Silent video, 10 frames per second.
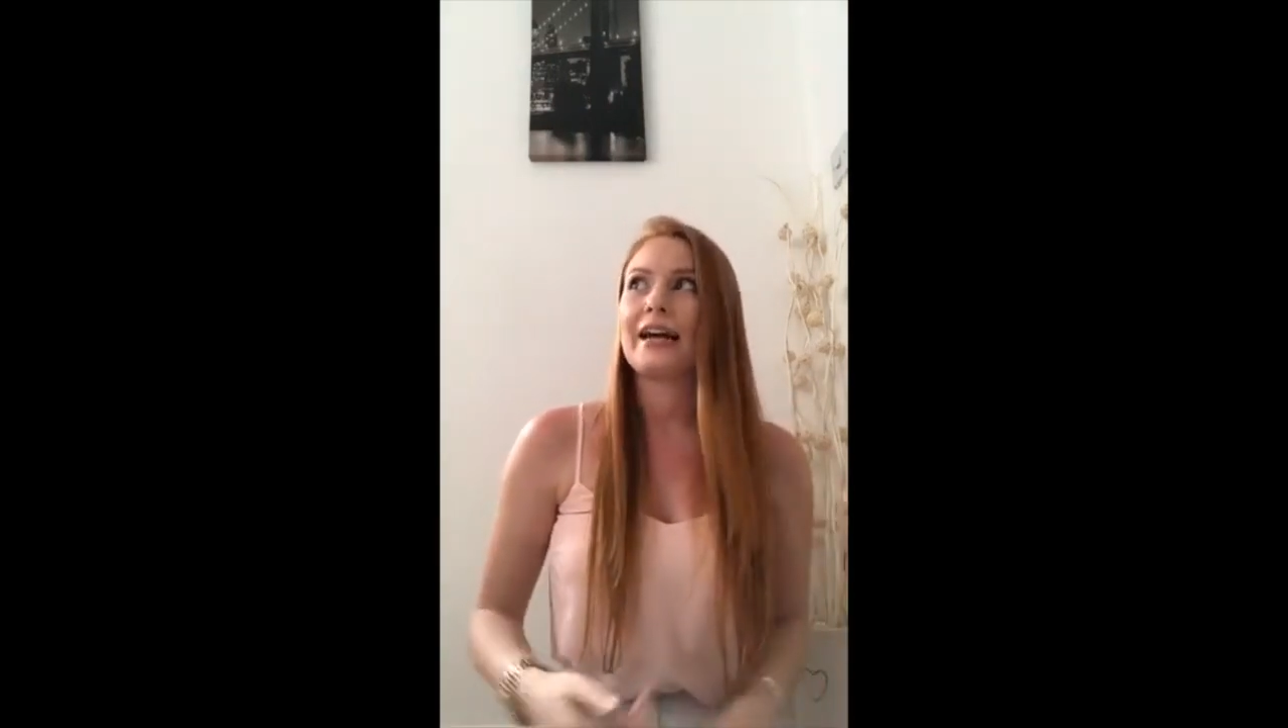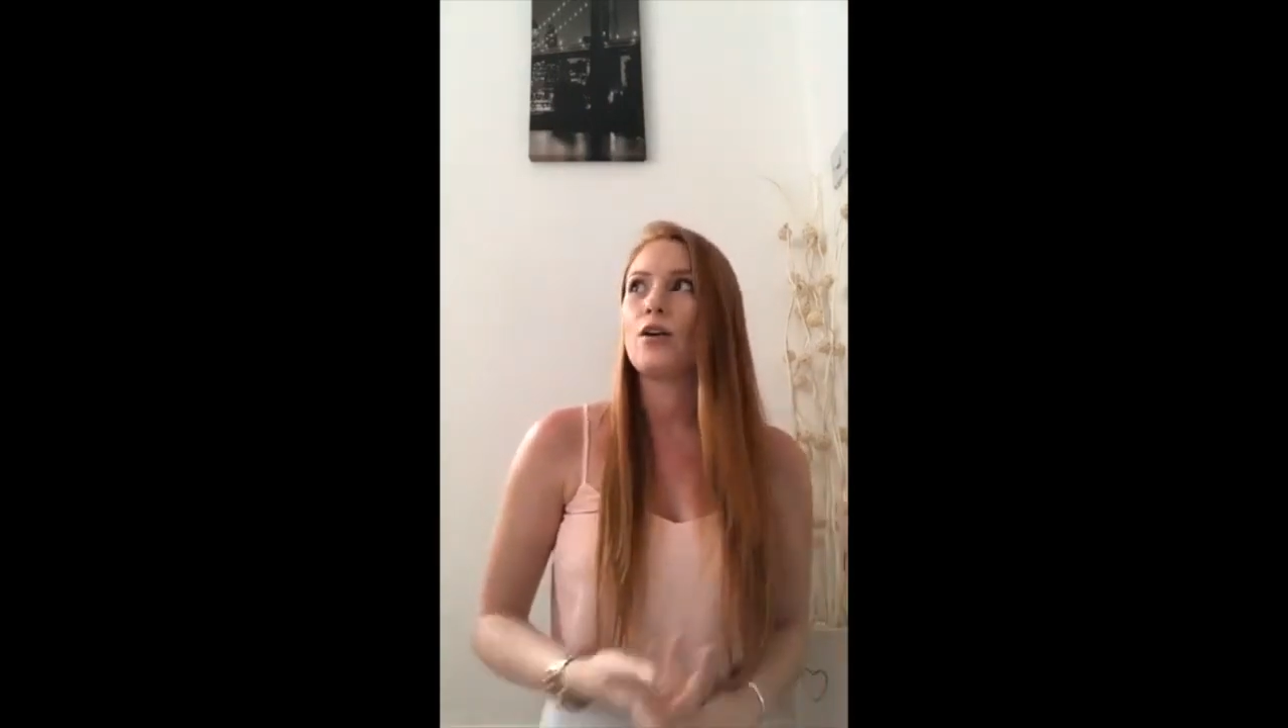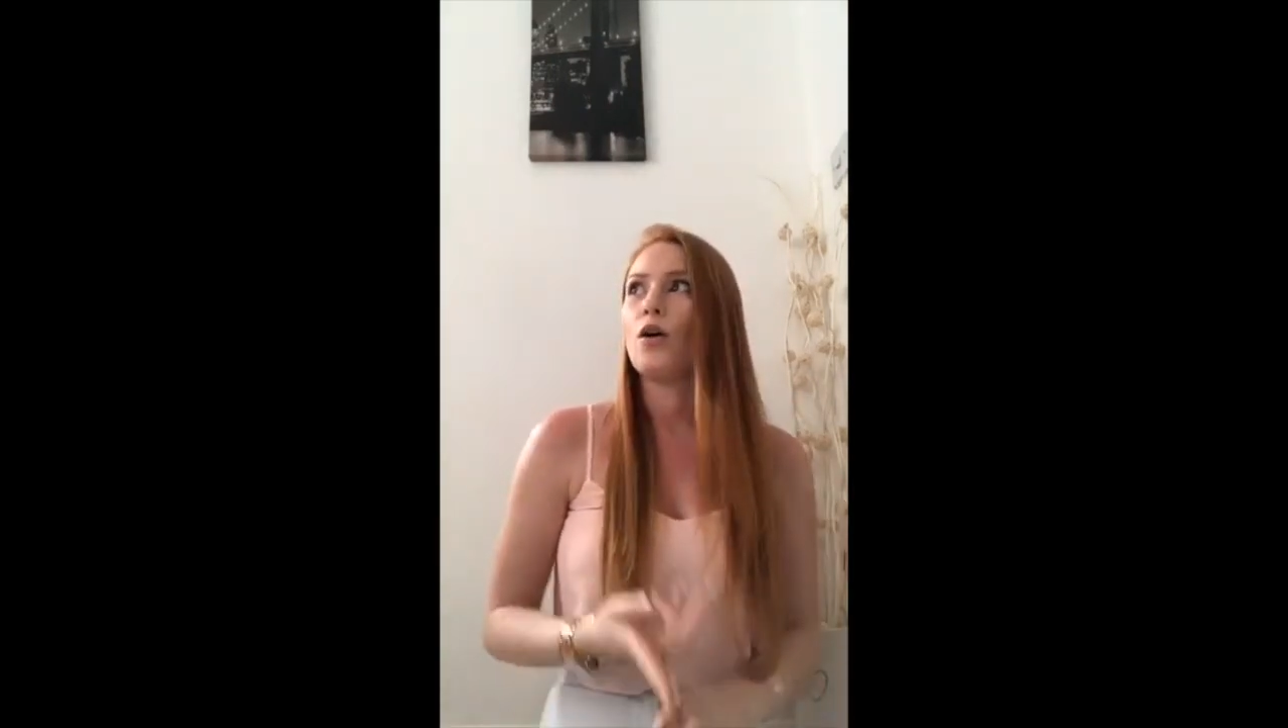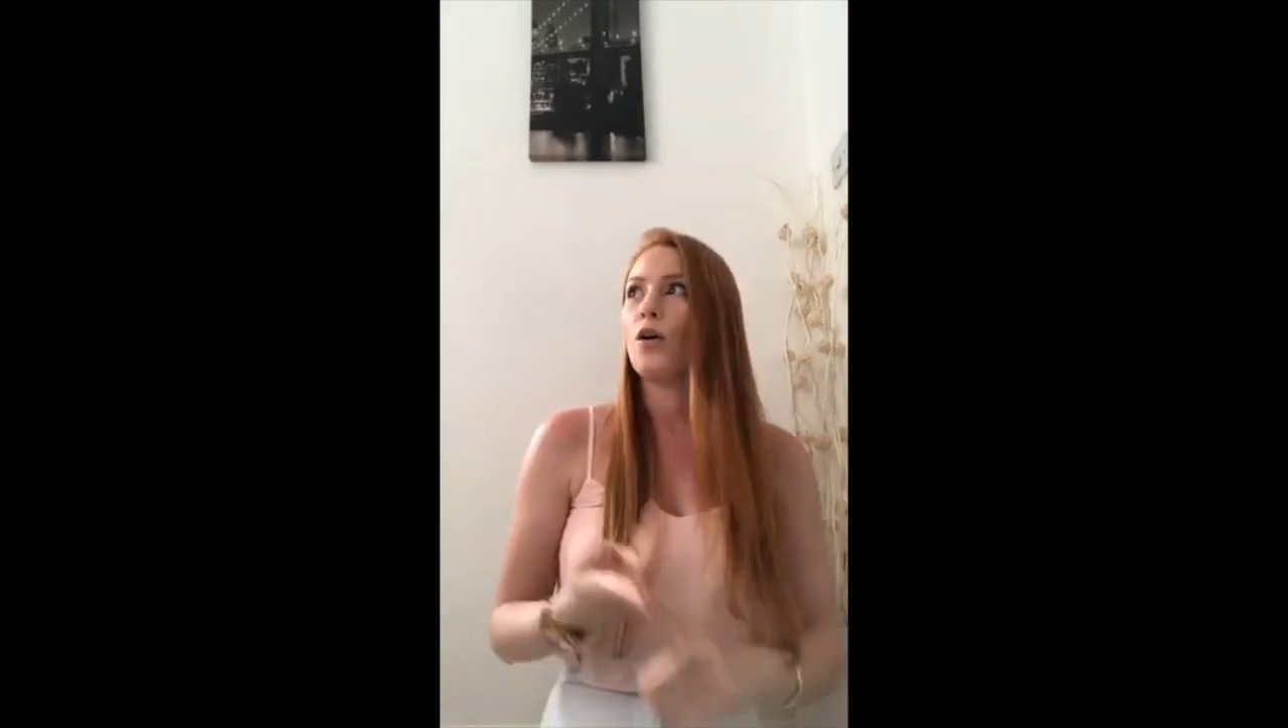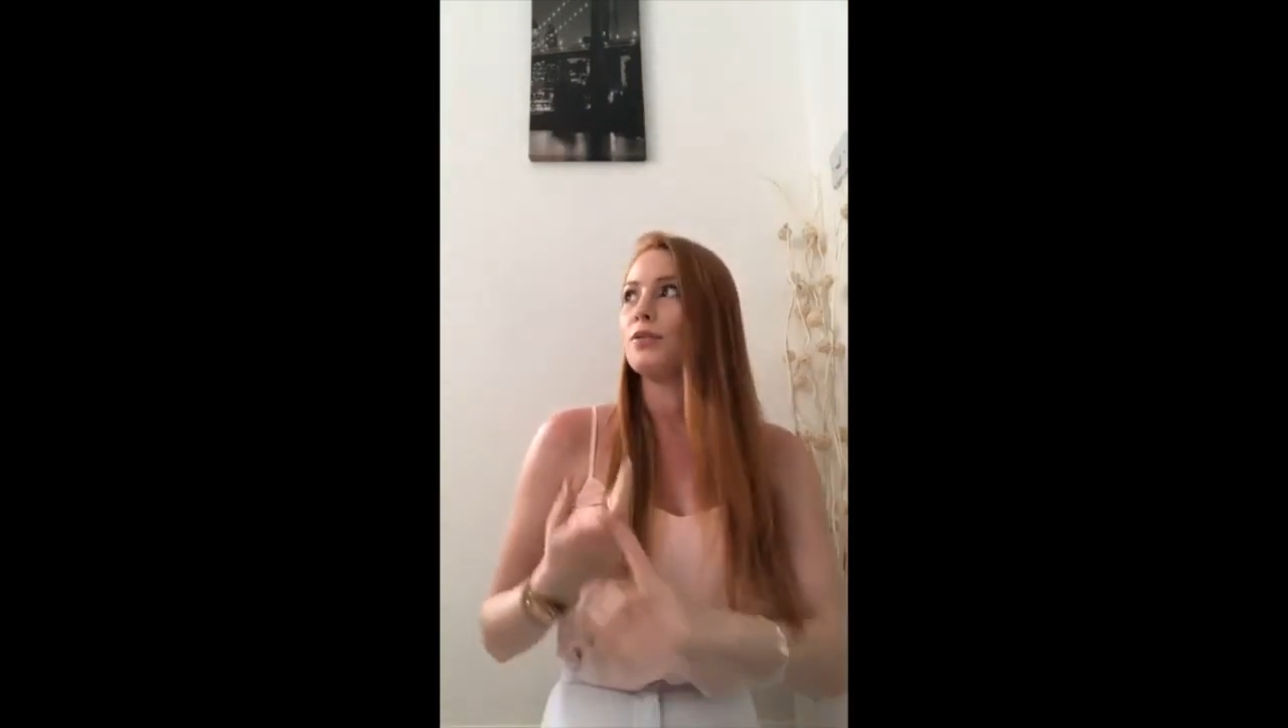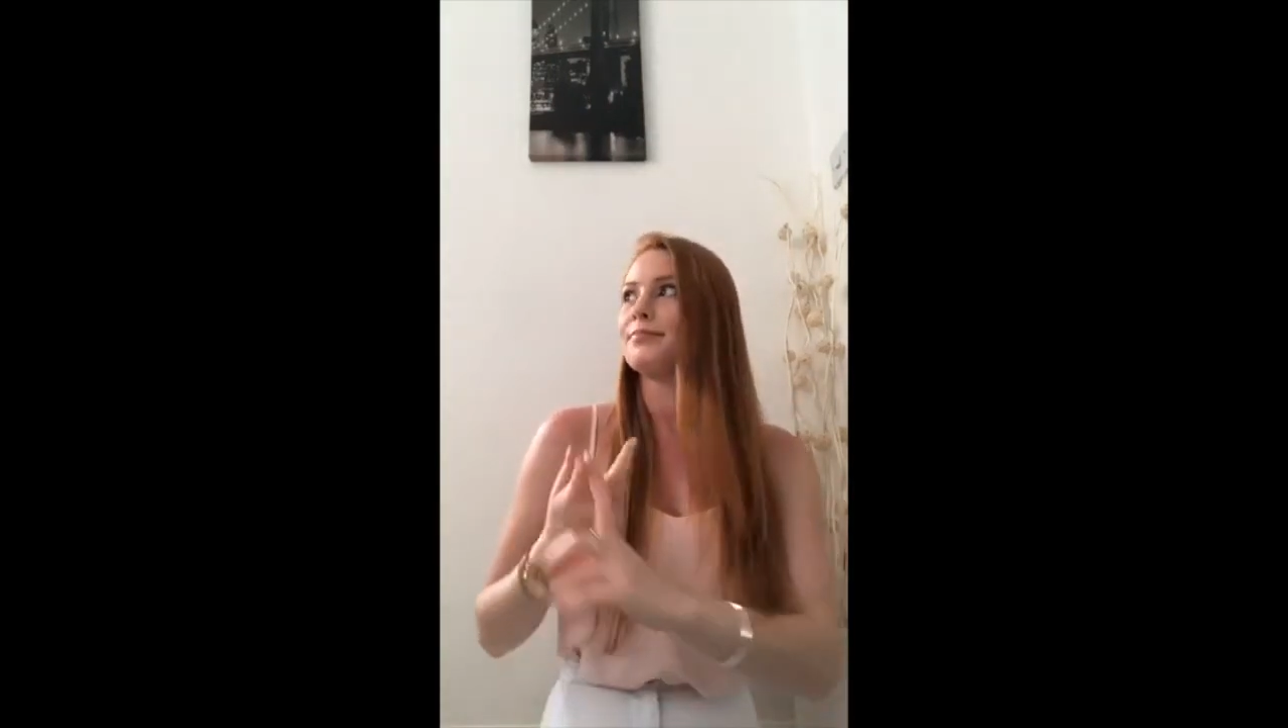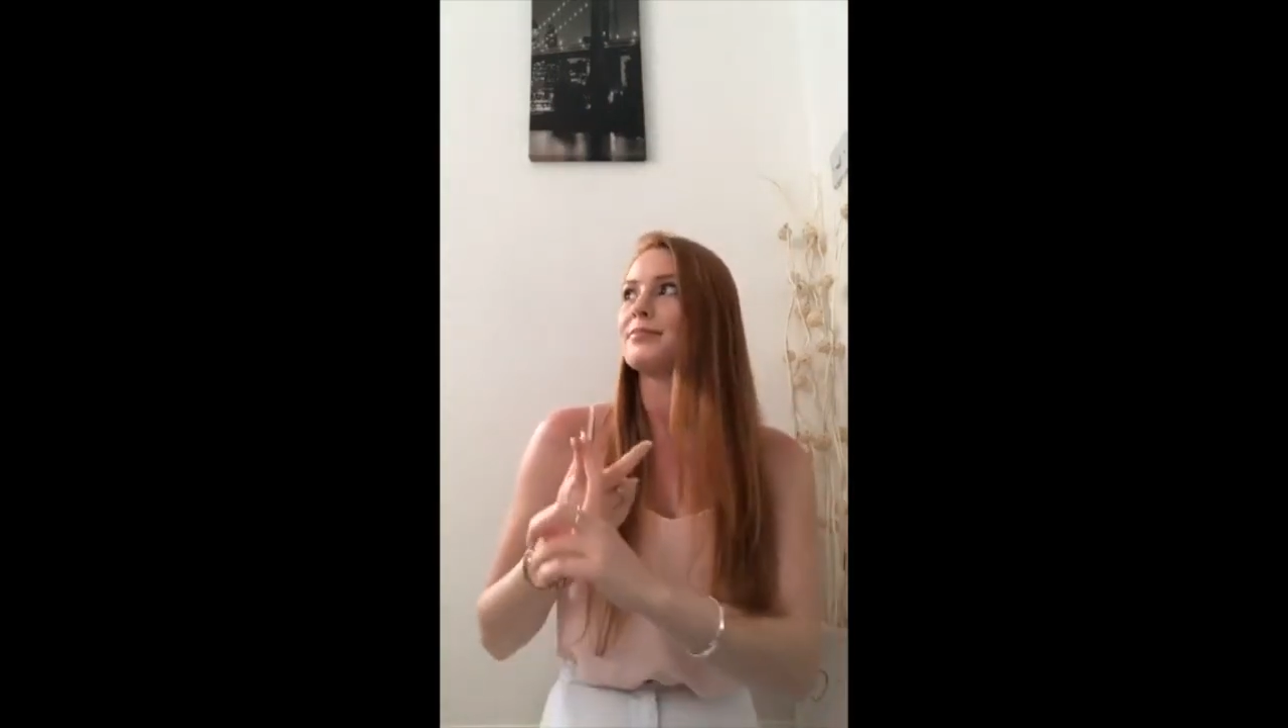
like, oh,